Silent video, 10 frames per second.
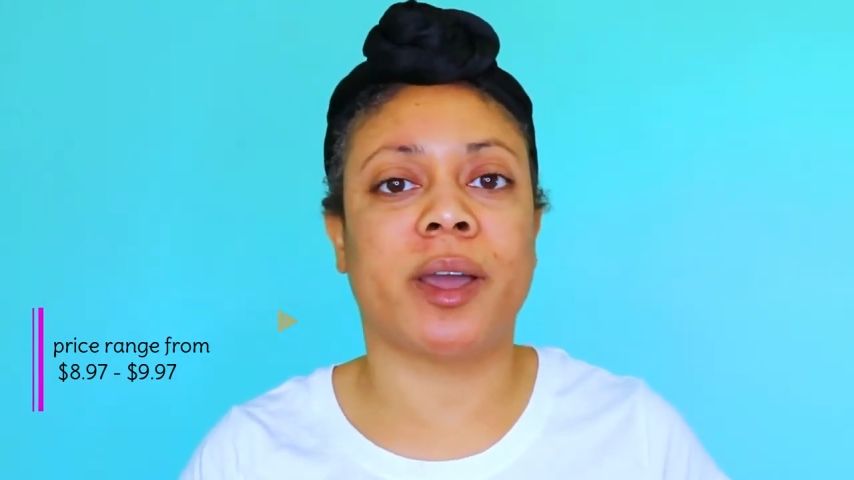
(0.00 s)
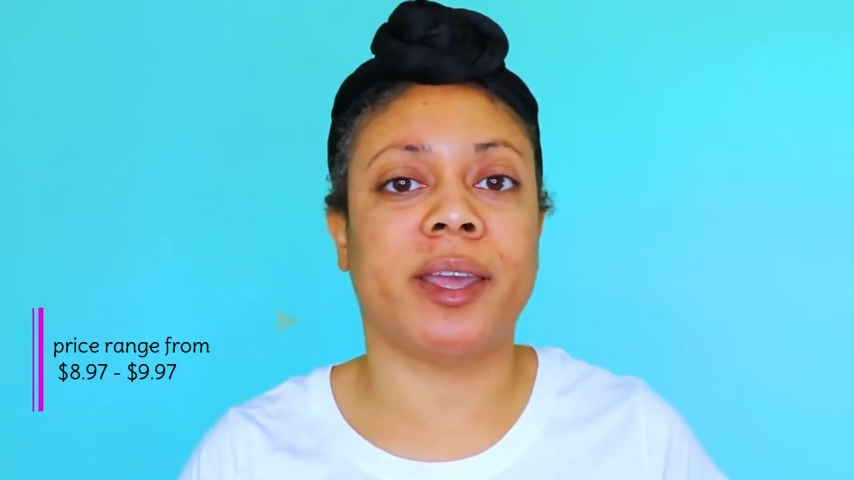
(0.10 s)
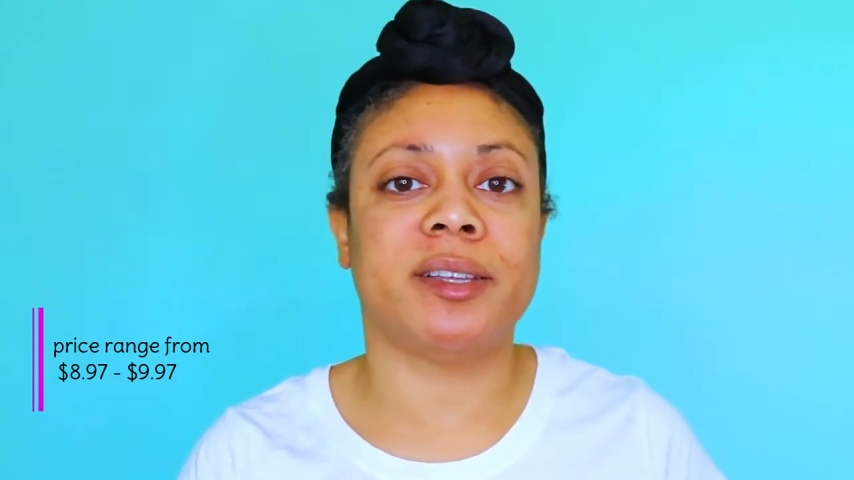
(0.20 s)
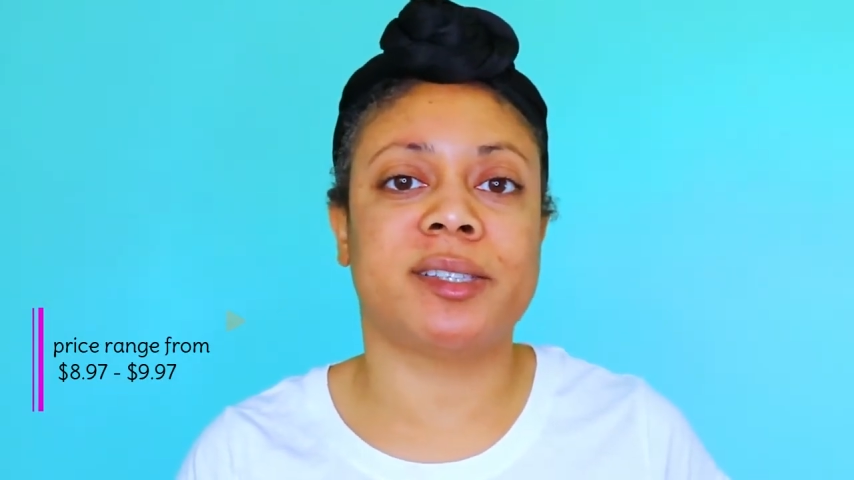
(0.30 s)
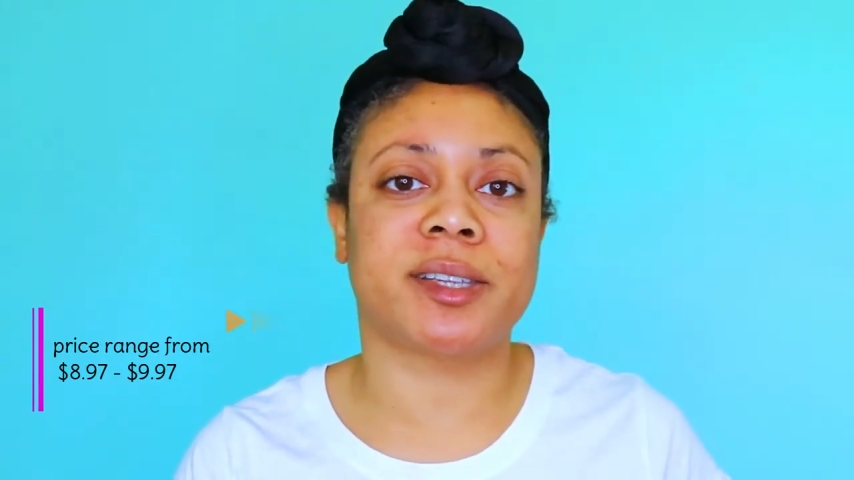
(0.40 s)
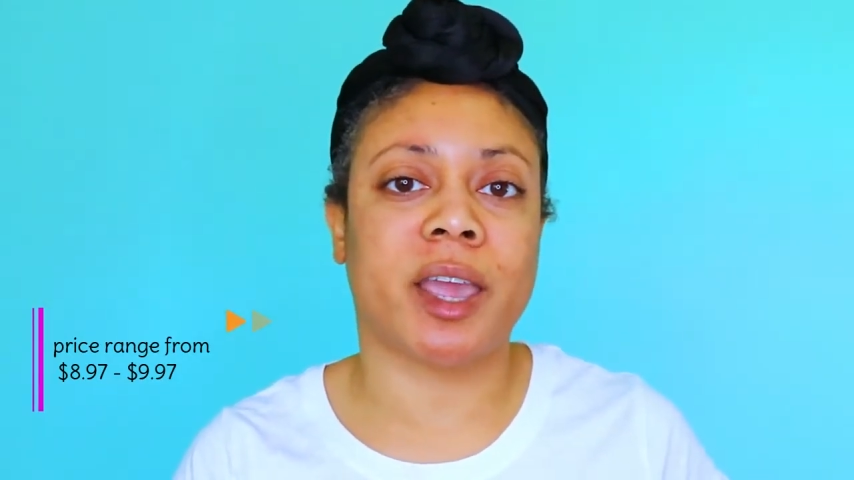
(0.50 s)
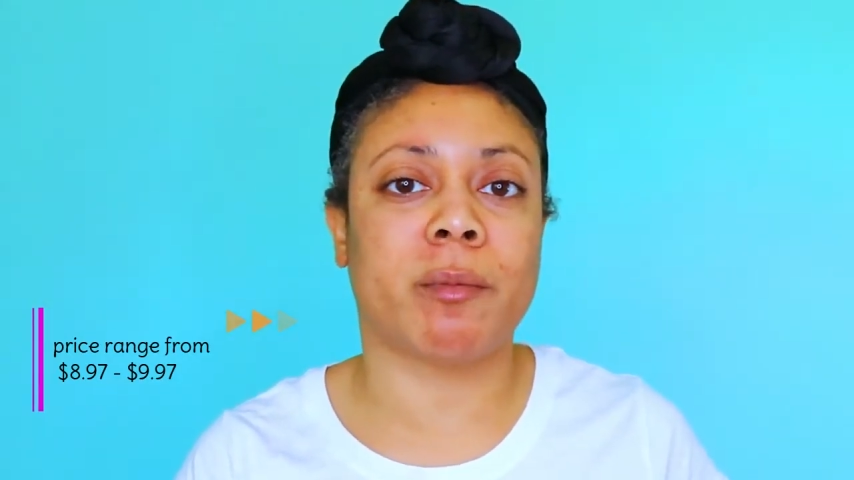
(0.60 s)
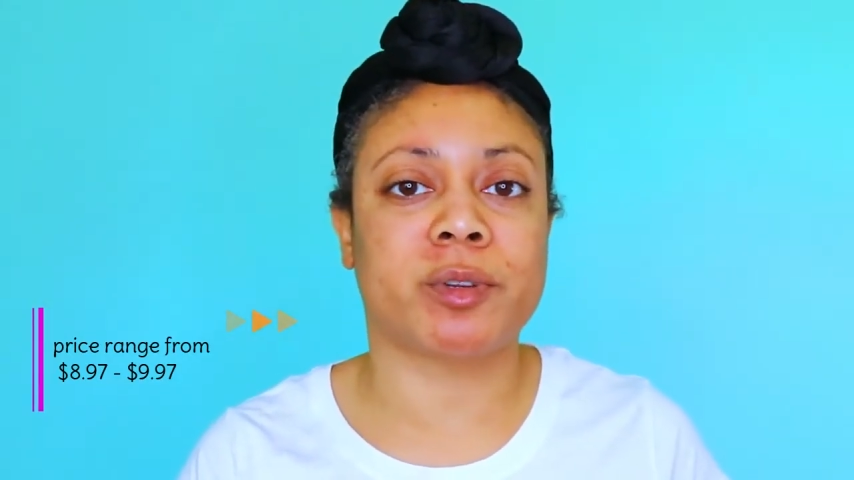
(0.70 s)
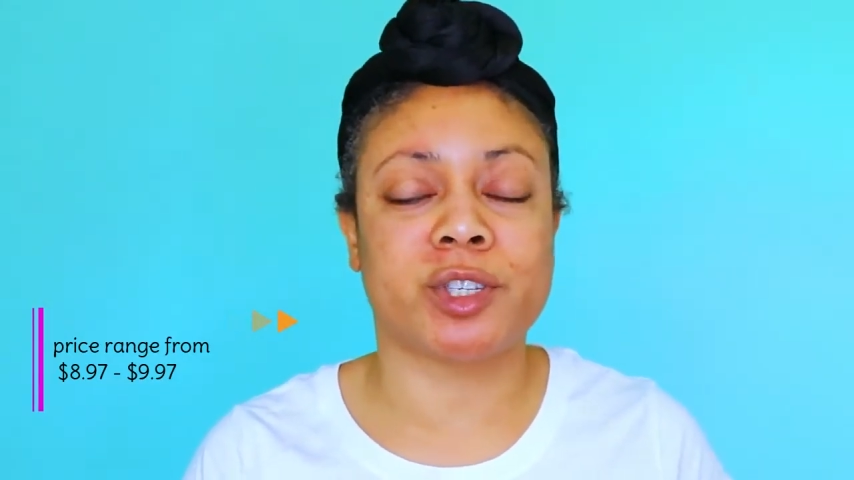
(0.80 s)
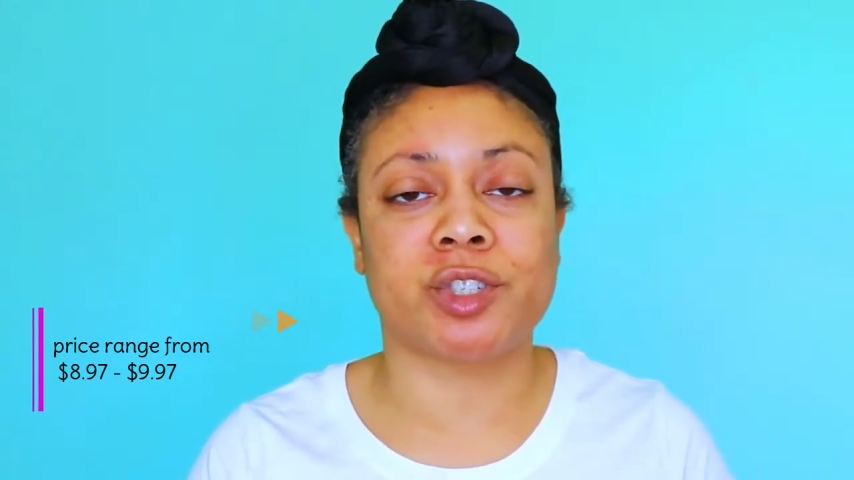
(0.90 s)
a
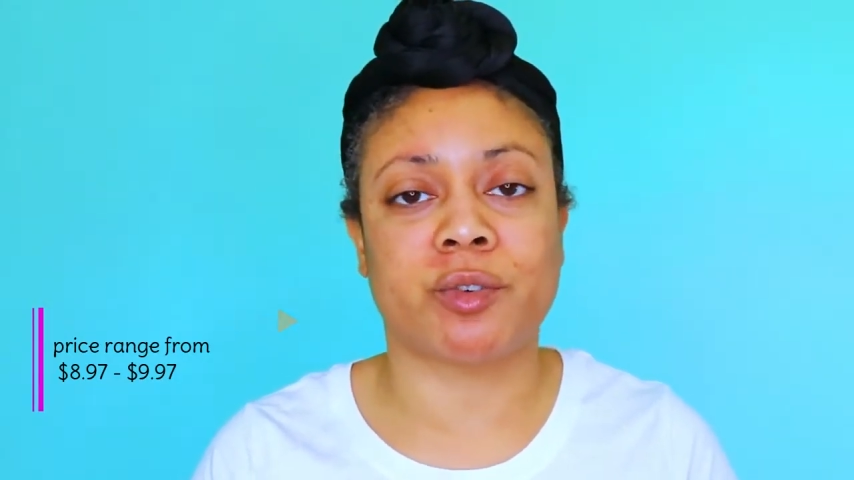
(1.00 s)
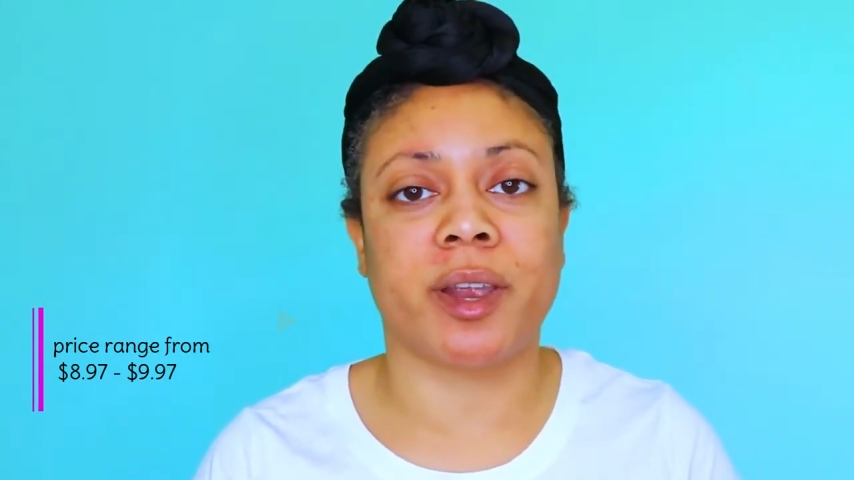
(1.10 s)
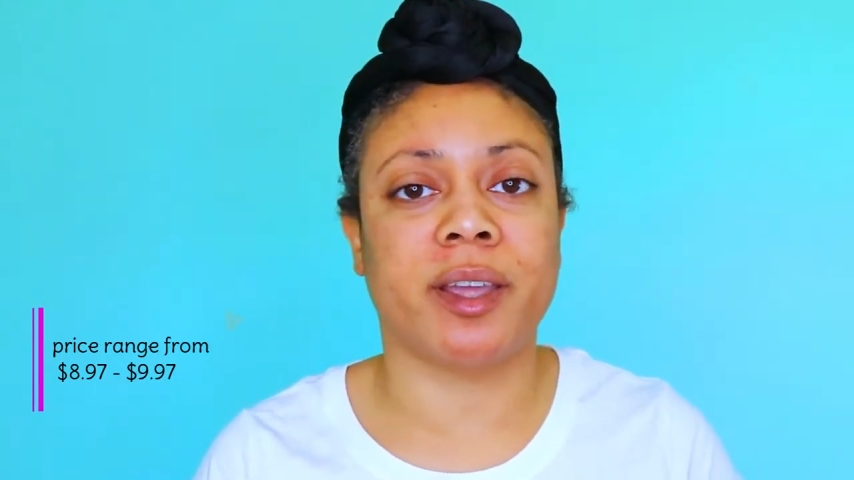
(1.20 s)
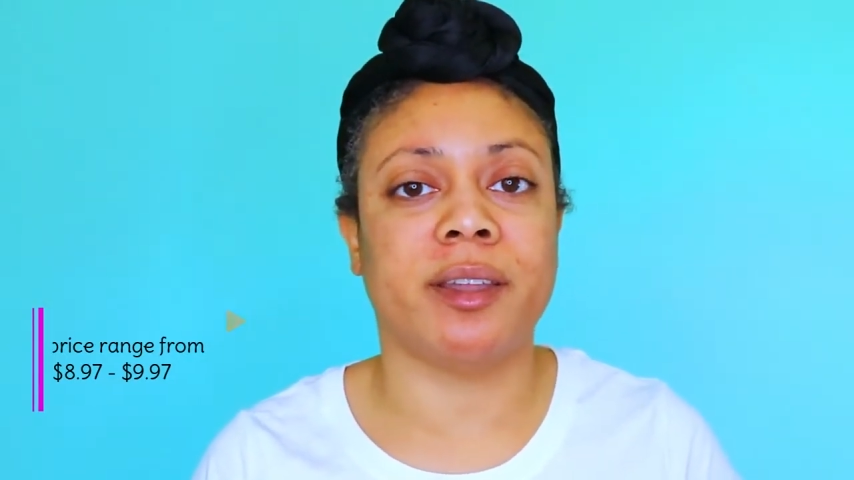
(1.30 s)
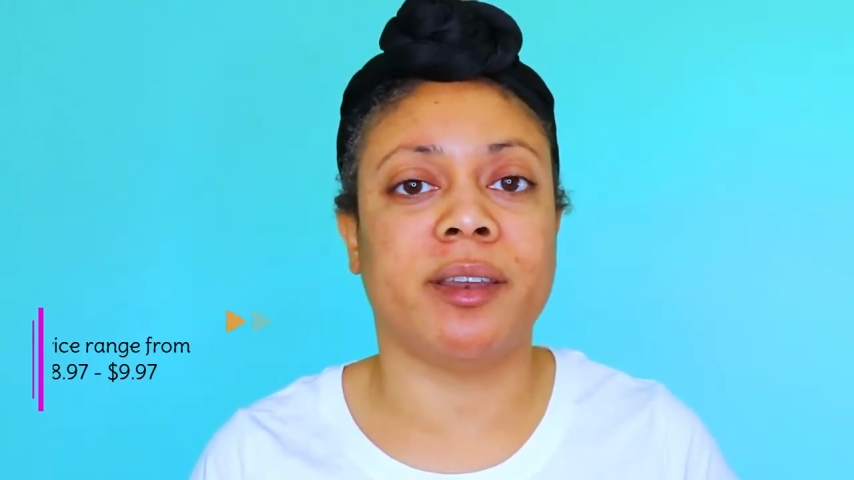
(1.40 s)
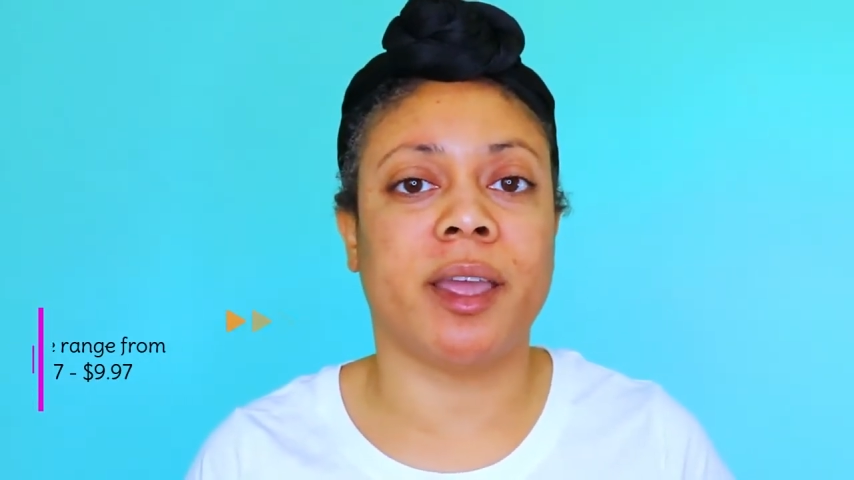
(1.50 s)
scalp to strand